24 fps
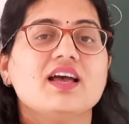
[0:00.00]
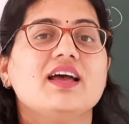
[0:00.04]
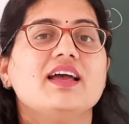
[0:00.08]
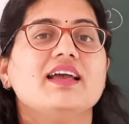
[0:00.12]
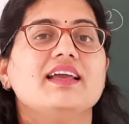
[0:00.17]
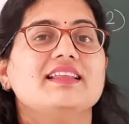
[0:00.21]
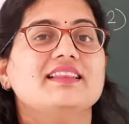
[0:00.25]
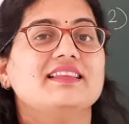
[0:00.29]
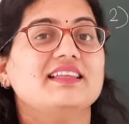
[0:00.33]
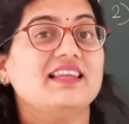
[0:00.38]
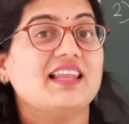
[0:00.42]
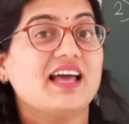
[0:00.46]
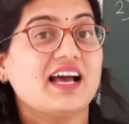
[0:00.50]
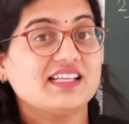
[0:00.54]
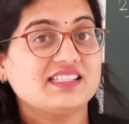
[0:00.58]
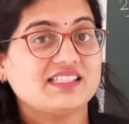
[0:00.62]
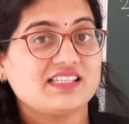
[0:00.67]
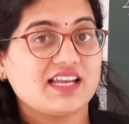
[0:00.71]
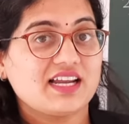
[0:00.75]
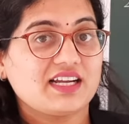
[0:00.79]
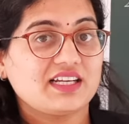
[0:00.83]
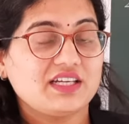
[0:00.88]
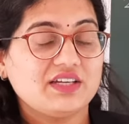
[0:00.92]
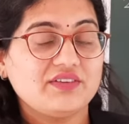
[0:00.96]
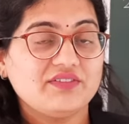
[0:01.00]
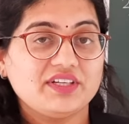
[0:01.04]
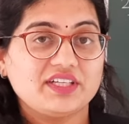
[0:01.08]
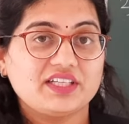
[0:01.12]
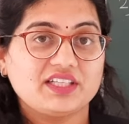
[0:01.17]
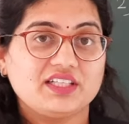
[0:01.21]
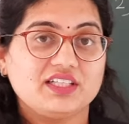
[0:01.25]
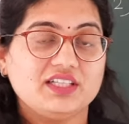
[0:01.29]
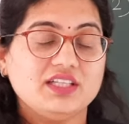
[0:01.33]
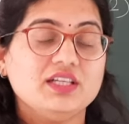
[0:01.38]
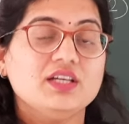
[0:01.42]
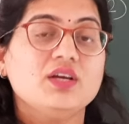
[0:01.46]
In the last
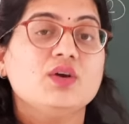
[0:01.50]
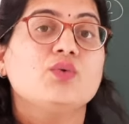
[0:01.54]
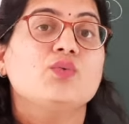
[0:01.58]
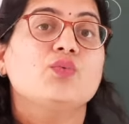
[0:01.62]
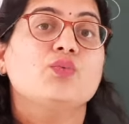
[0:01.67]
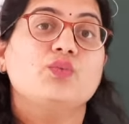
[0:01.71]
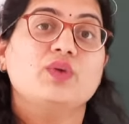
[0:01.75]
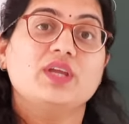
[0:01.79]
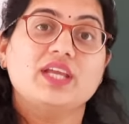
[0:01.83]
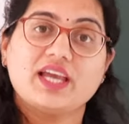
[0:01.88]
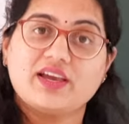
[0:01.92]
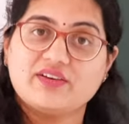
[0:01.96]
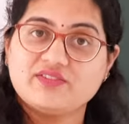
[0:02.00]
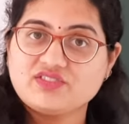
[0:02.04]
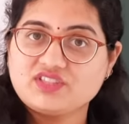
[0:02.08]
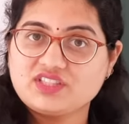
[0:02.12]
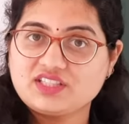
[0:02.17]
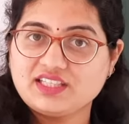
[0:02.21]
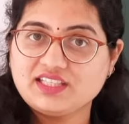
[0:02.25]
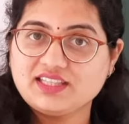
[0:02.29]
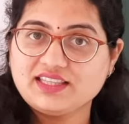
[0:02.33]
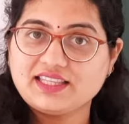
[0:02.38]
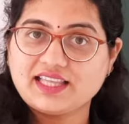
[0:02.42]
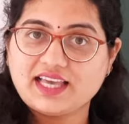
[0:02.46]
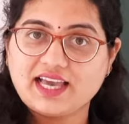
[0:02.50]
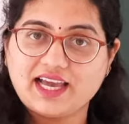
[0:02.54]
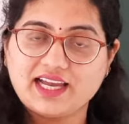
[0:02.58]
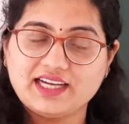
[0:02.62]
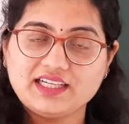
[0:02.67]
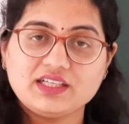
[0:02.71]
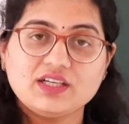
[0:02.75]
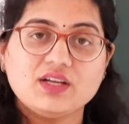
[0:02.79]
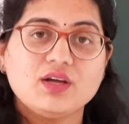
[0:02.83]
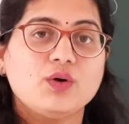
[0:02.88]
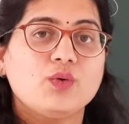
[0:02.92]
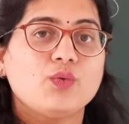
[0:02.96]
activity, we have seen
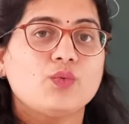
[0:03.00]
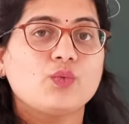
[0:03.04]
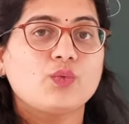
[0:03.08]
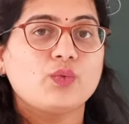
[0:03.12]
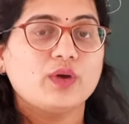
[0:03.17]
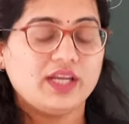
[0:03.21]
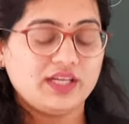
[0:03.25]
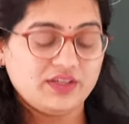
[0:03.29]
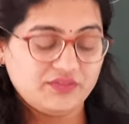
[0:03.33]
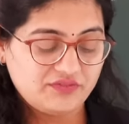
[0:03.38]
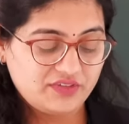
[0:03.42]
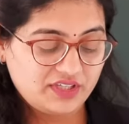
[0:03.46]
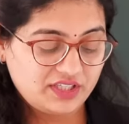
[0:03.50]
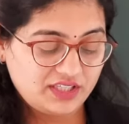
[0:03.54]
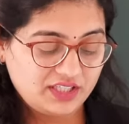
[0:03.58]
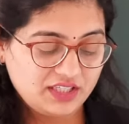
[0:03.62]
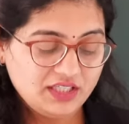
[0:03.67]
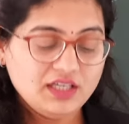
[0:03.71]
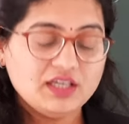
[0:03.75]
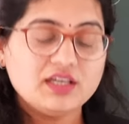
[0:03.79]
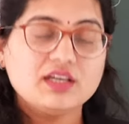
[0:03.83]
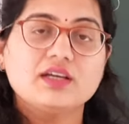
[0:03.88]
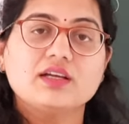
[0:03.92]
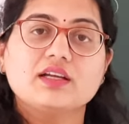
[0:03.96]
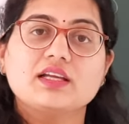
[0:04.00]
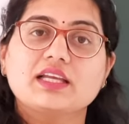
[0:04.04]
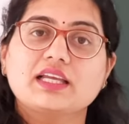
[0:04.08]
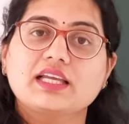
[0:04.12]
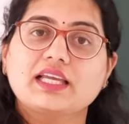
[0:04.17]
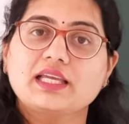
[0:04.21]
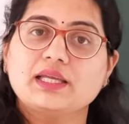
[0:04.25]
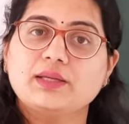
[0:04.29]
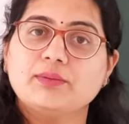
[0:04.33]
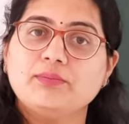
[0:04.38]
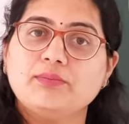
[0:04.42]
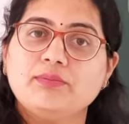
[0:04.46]
that when we
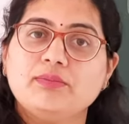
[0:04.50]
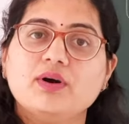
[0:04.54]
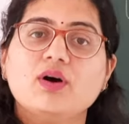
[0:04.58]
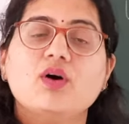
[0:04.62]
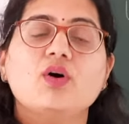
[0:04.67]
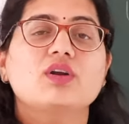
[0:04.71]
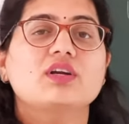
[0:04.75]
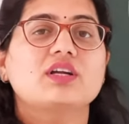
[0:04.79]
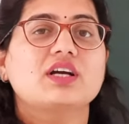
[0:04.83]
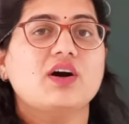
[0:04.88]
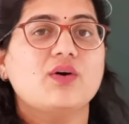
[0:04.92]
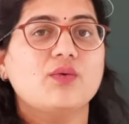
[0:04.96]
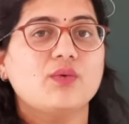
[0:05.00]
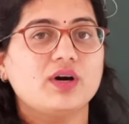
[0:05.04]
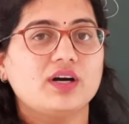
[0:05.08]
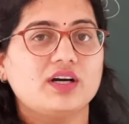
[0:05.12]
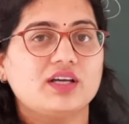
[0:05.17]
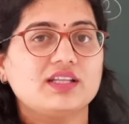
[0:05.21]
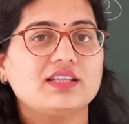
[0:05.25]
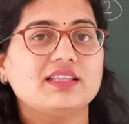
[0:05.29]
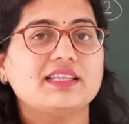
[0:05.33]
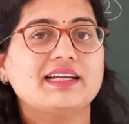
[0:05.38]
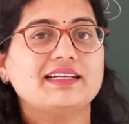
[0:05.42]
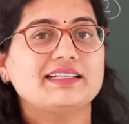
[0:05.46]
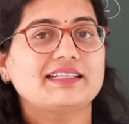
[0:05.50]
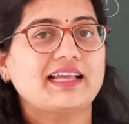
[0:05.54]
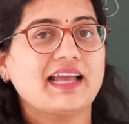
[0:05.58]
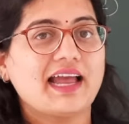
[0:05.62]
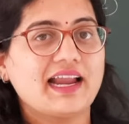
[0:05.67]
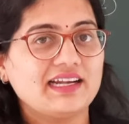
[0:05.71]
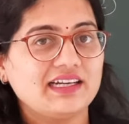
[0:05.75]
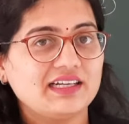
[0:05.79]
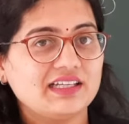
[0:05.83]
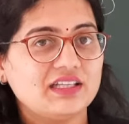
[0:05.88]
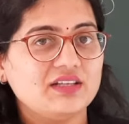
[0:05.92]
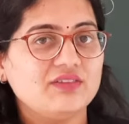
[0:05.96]
keep or cover that
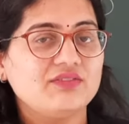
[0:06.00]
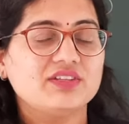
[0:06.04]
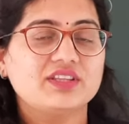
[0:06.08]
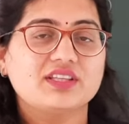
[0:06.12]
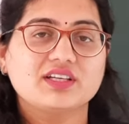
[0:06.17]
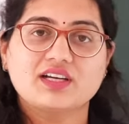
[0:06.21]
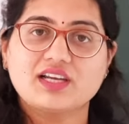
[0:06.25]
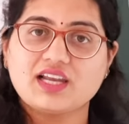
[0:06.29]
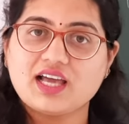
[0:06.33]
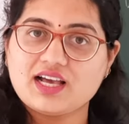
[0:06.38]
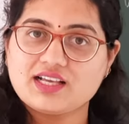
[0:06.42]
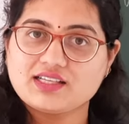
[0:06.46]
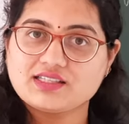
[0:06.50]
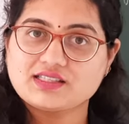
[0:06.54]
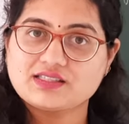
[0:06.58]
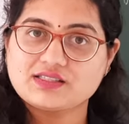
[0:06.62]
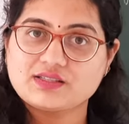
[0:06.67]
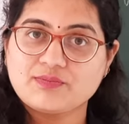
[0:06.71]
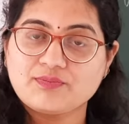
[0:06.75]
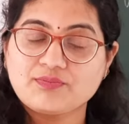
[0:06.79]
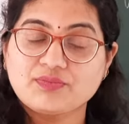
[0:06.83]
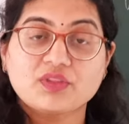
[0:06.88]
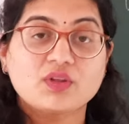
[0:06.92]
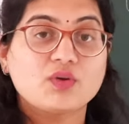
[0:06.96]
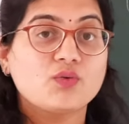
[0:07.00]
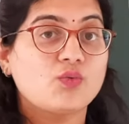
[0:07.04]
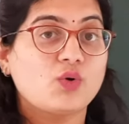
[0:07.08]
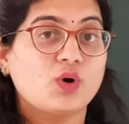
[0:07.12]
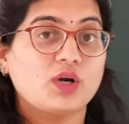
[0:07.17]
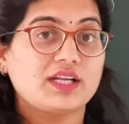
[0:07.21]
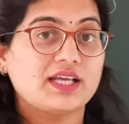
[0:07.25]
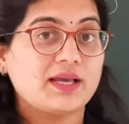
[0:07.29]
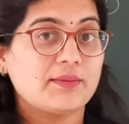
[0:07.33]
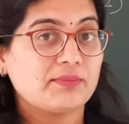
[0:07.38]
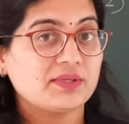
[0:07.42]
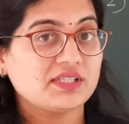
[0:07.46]
candle with a glass,
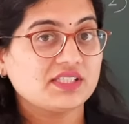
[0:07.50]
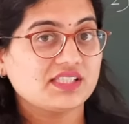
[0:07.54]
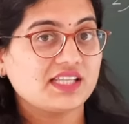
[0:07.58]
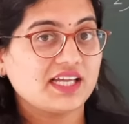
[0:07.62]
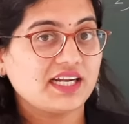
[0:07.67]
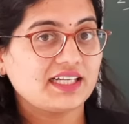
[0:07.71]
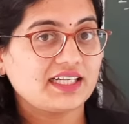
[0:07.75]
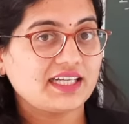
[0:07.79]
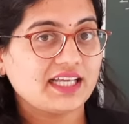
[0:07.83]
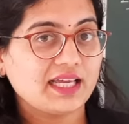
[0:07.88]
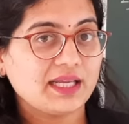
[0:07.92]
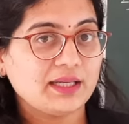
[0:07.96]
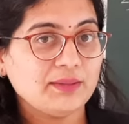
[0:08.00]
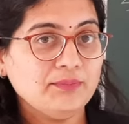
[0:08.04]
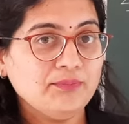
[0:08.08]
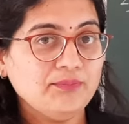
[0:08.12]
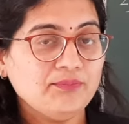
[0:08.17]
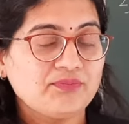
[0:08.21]
what happens that time?